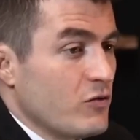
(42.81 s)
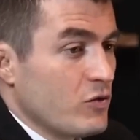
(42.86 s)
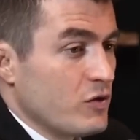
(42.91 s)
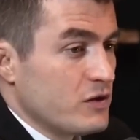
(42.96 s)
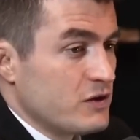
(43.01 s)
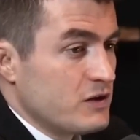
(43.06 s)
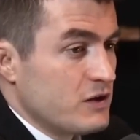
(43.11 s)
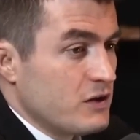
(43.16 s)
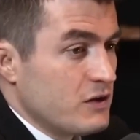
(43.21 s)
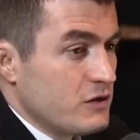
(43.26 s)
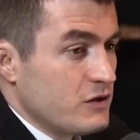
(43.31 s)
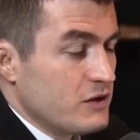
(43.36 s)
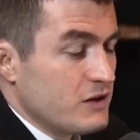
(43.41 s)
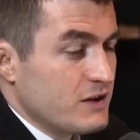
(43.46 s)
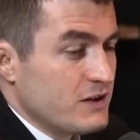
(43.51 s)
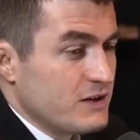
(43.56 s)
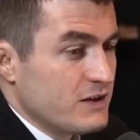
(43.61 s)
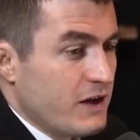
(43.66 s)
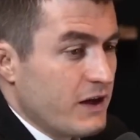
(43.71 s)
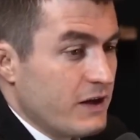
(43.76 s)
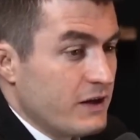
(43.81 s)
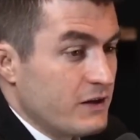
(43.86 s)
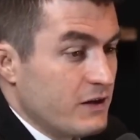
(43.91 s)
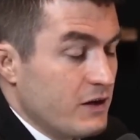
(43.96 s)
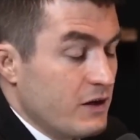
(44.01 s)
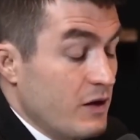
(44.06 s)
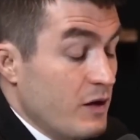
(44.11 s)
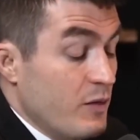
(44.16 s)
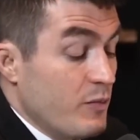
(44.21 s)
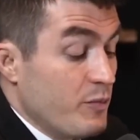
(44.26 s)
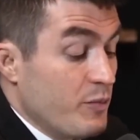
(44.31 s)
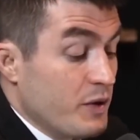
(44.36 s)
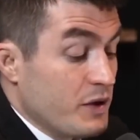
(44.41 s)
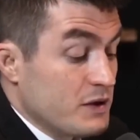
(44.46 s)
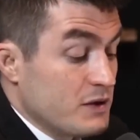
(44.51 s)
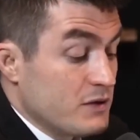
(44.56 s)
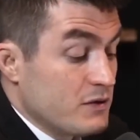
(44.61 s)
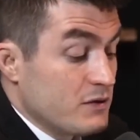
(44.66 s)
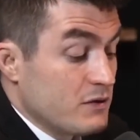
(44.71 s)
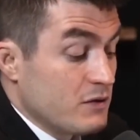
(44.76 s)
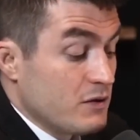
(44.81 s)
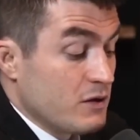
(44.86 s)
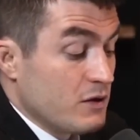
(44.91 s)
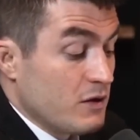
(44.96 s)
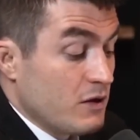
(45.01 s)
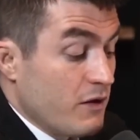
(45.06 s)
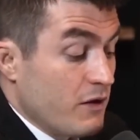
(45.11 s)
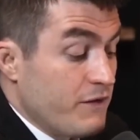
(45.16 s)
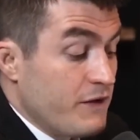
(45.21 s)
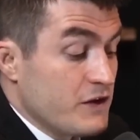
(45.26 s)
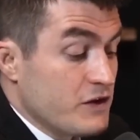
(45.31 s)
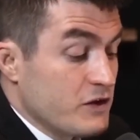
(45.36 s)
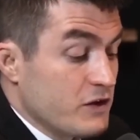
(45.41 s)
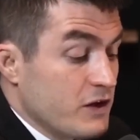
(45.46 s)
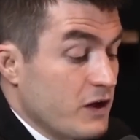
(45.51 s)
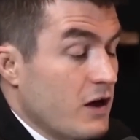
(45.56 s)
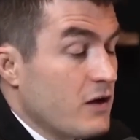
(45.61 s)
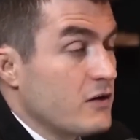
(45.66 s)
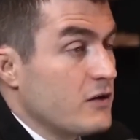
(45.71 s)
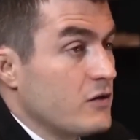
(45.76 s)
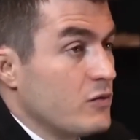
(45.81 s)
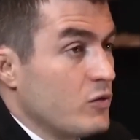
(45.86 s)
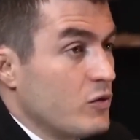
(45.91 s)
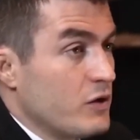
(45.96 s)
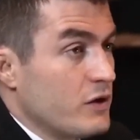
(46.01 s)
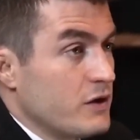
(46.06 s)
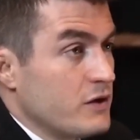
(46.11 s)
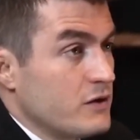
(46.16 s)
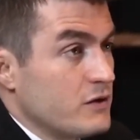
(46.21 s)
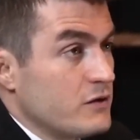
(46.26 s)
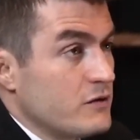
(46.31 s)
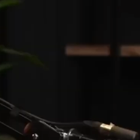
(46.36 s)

War continue to this day. But officially, how did the war end?